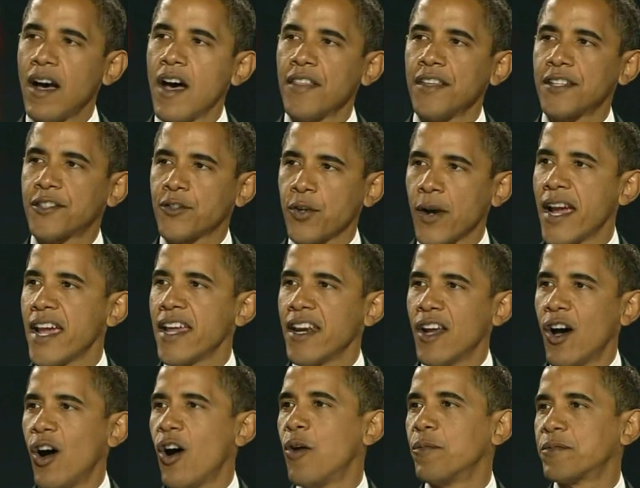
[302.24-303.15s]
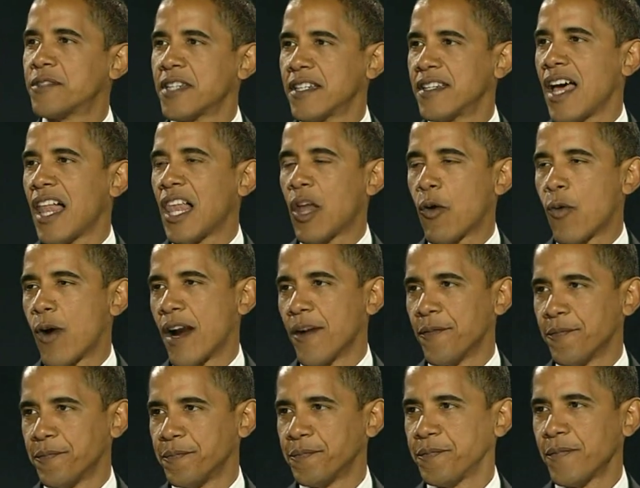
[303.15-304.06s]
the train home to Delaware,
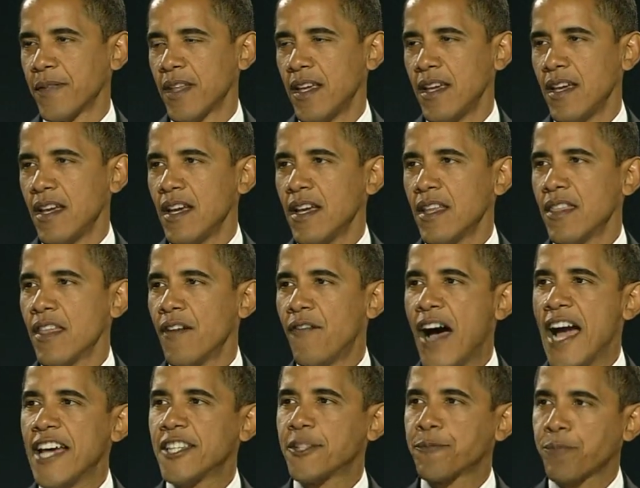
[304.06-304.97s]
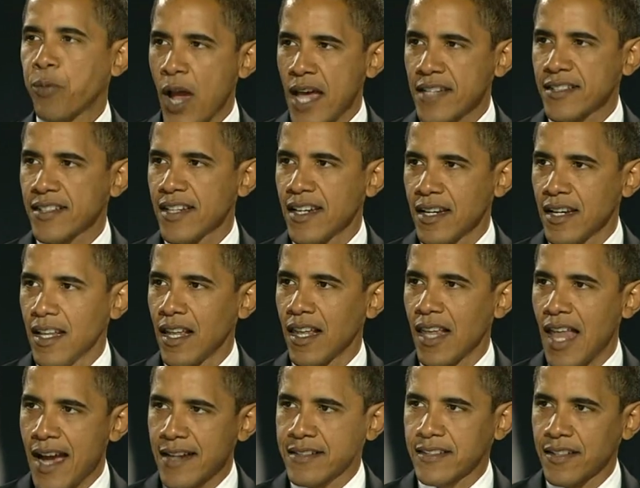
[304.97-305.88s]
the Vice
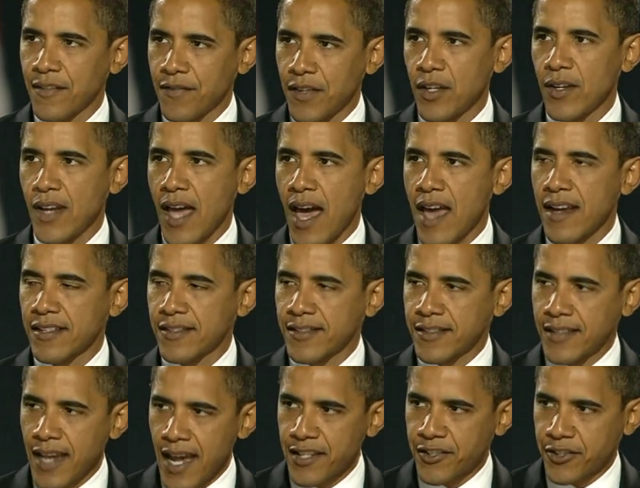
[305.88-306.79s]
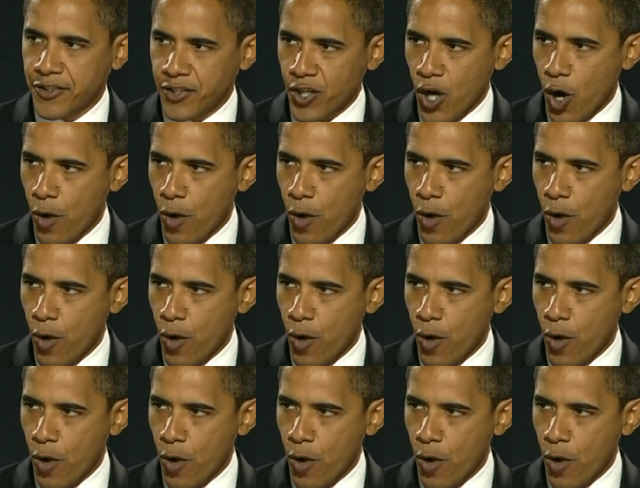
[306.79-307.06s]
President-elect of the United States, Joe